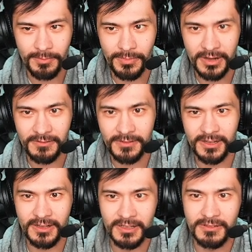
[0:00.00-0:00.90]

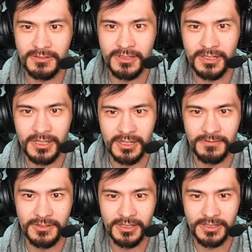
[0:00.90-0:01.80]
benefit of
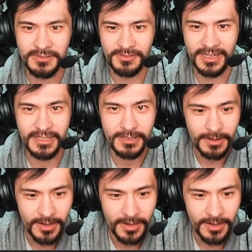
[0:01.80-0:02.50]
cover. Let's find it.